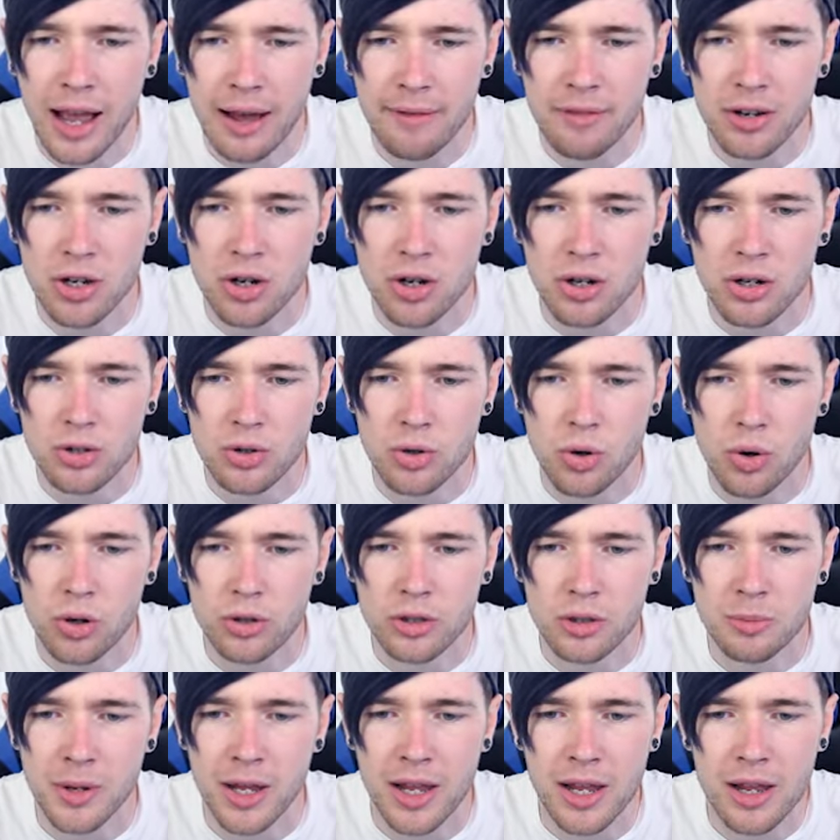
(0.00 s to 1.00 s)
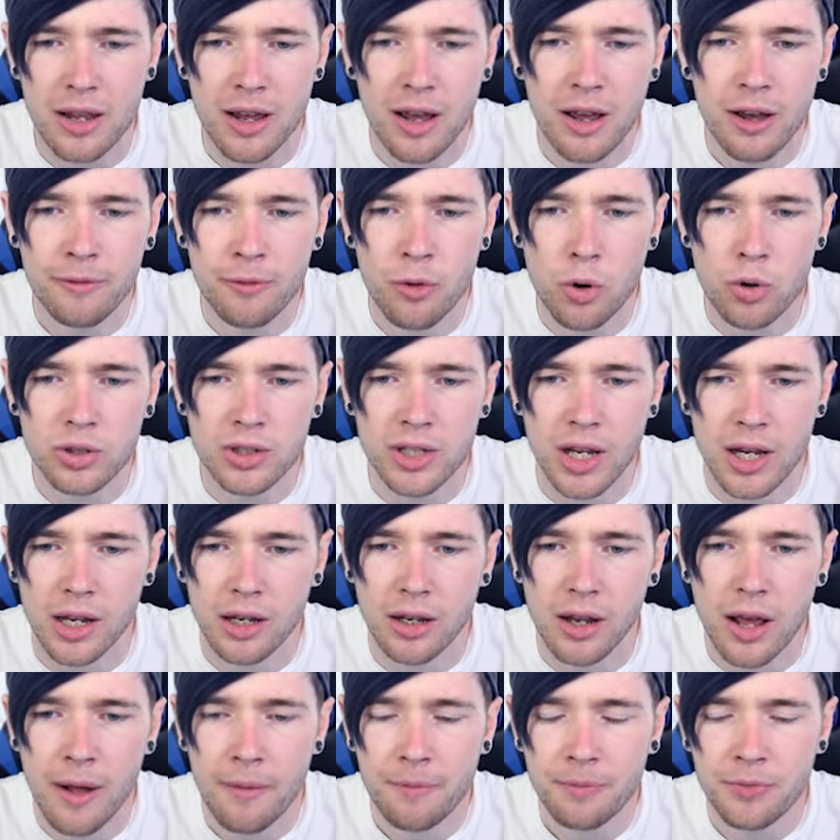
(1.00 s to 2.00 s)
Gavin, you're going to talk to me?
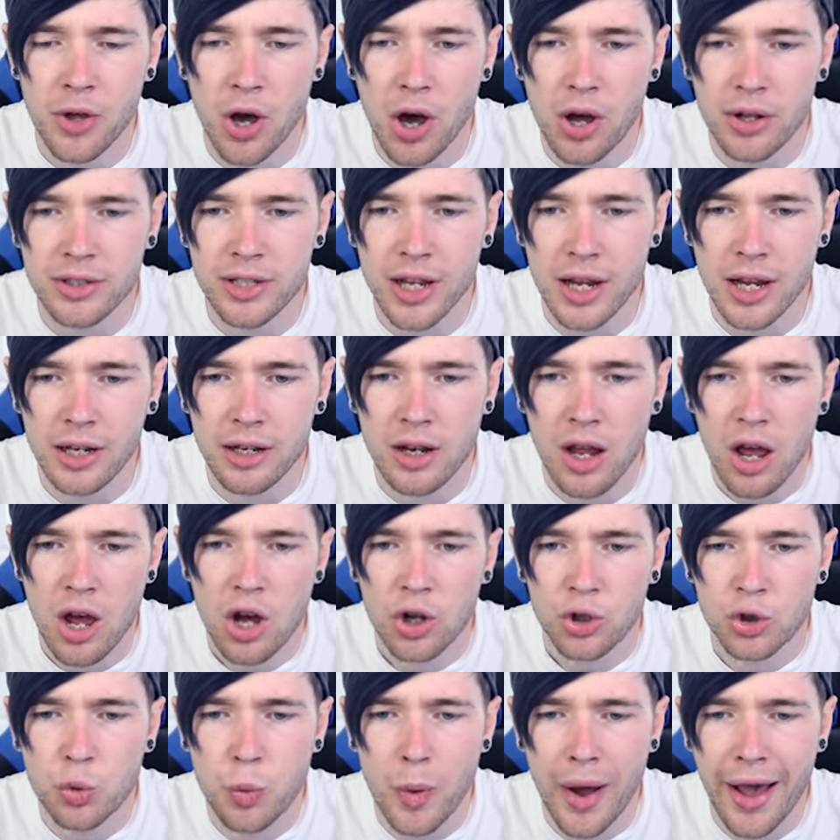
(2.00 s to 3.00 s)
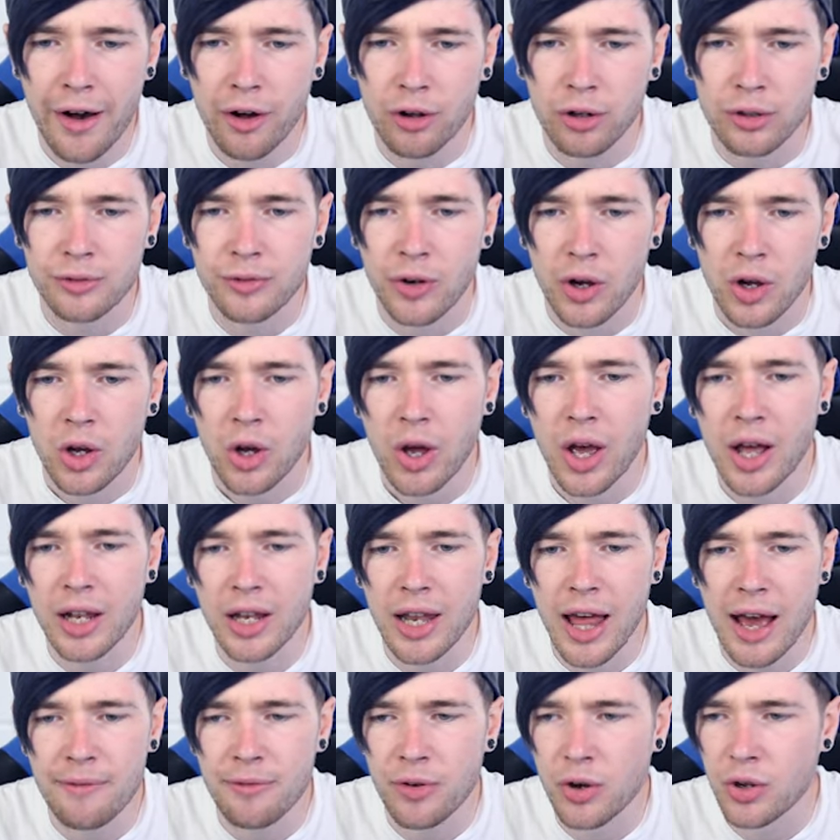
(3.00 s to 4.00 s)
14, 13, 12,
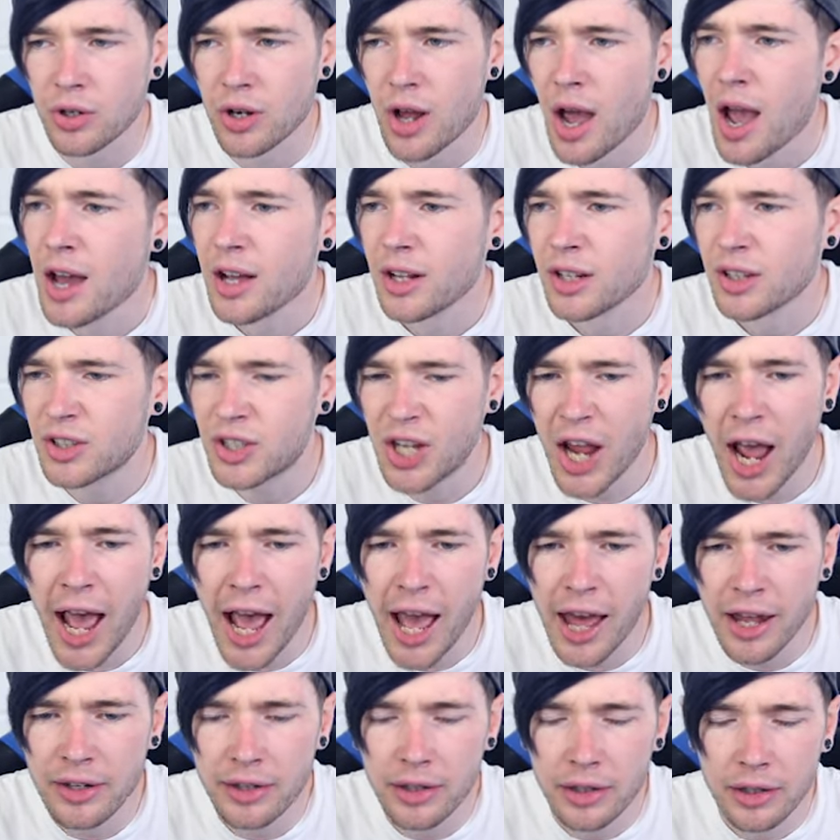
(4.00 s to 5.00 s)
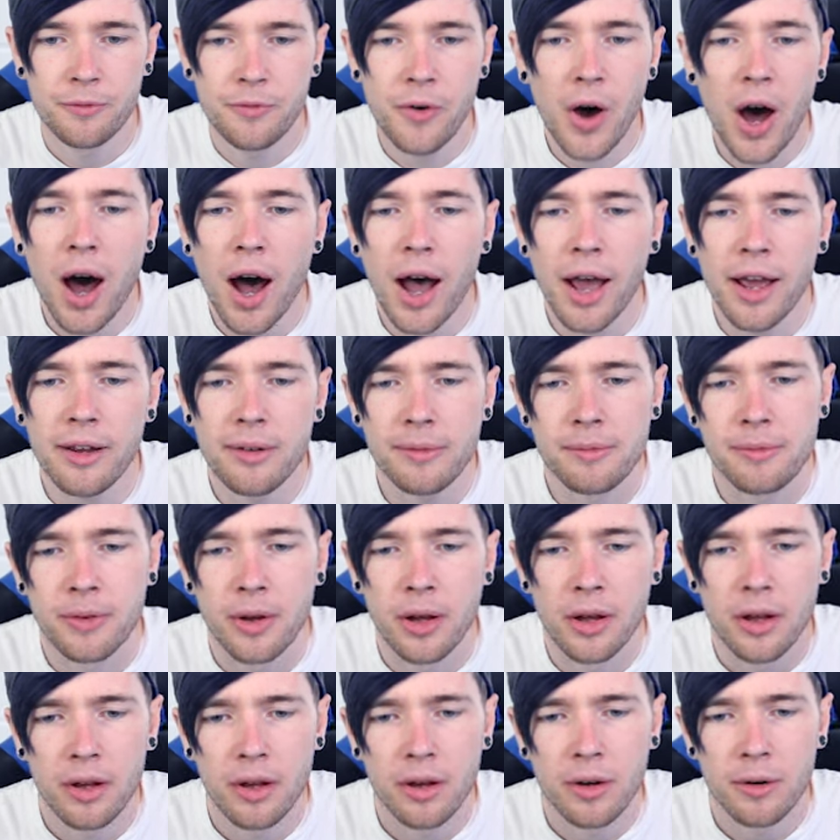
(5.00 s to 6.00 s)
11, 10, 5,
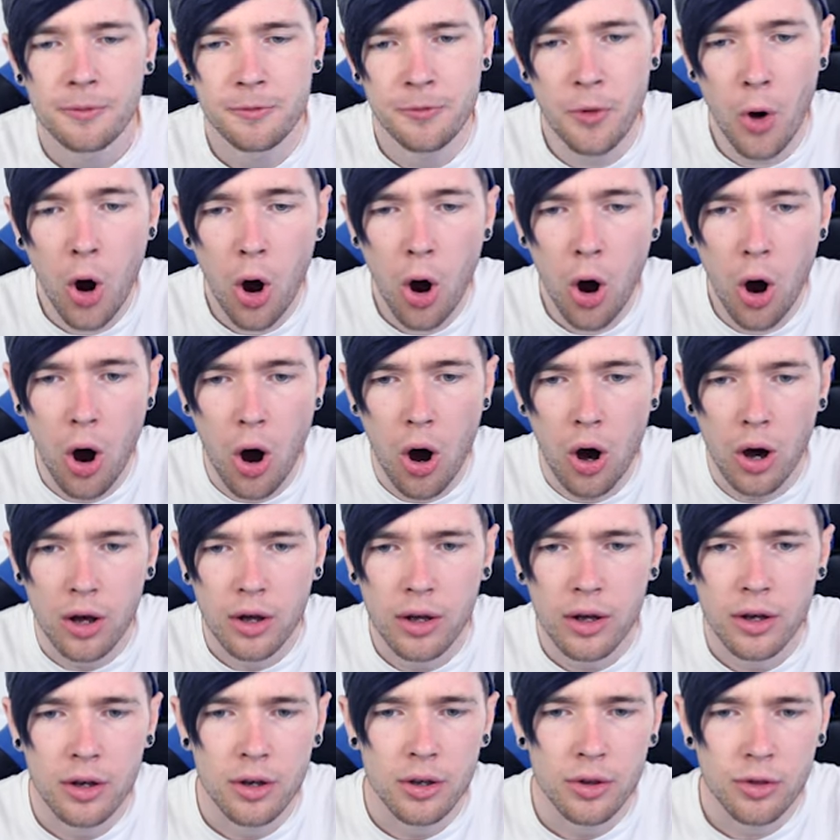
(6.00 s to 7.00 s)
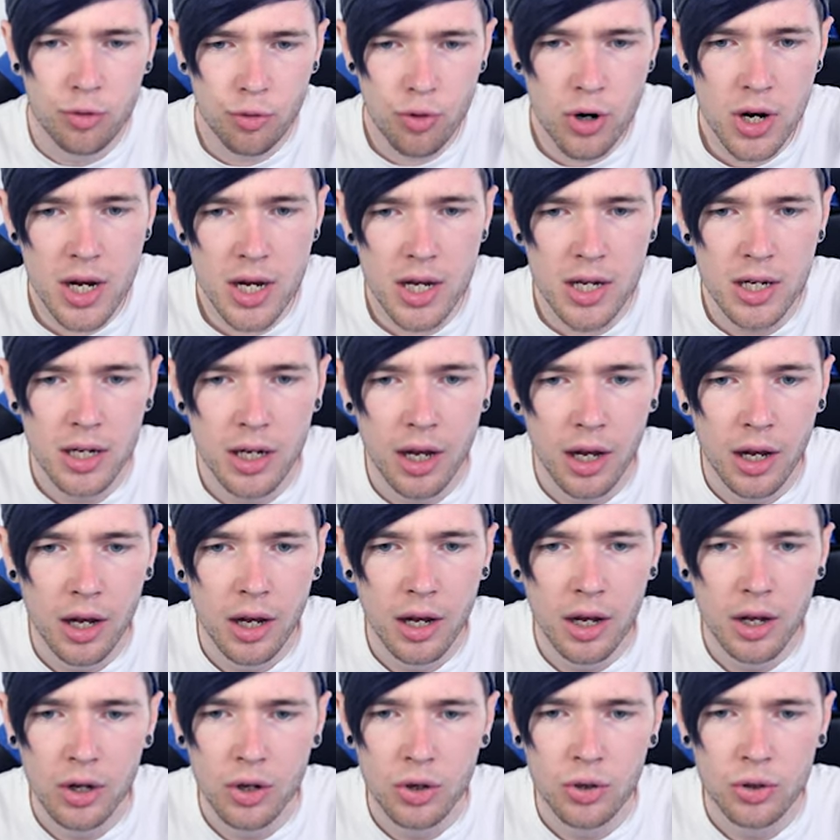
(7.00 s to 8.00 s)
4, 3,
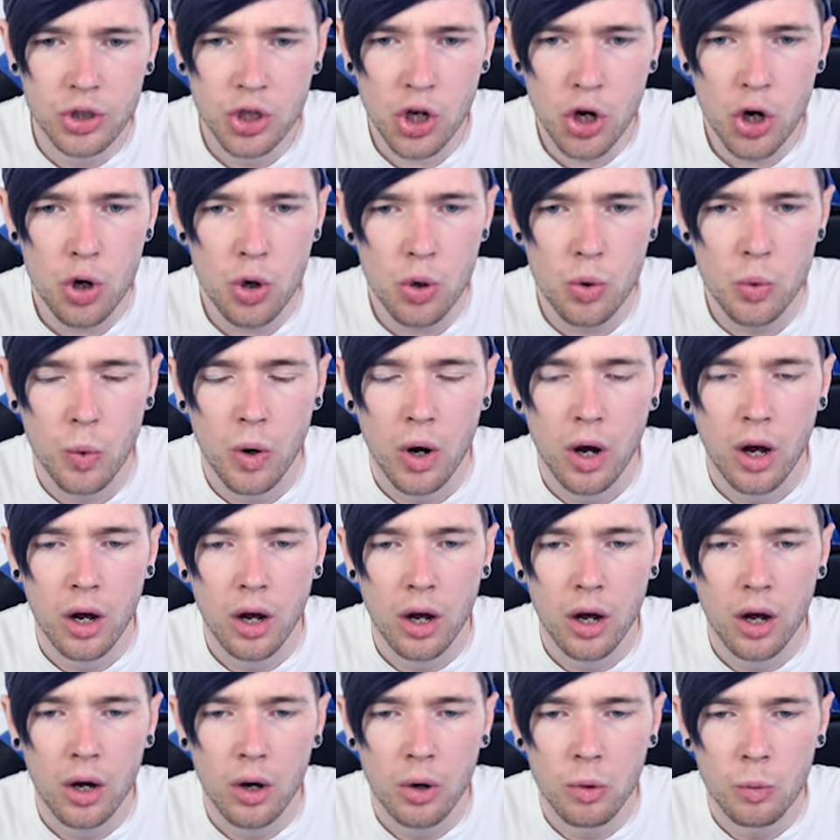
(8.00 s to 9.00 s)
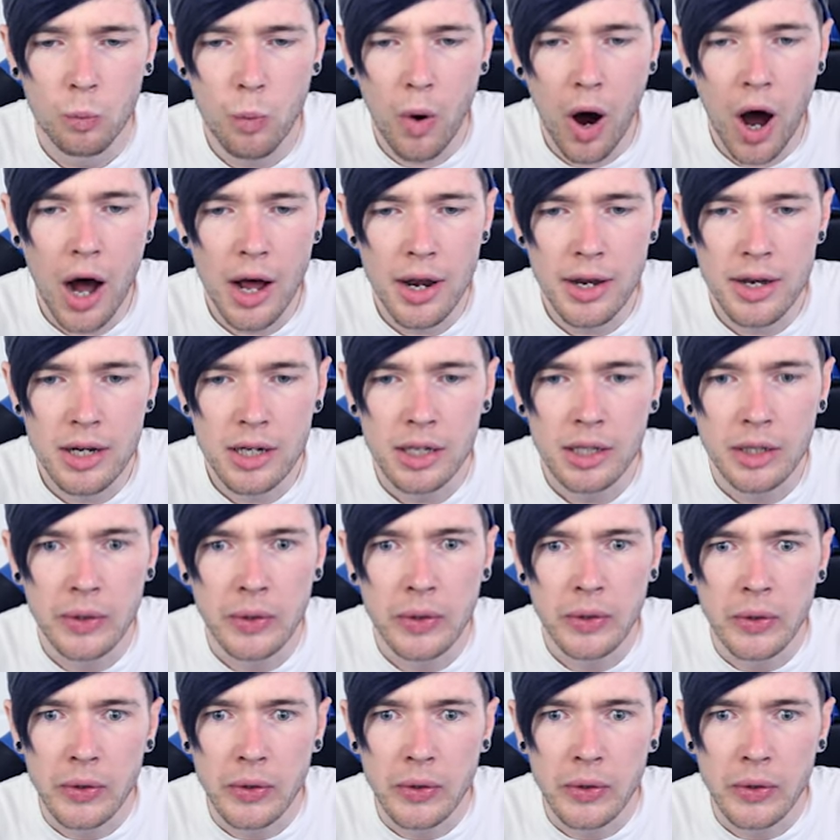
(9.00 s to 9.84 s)
2, 1.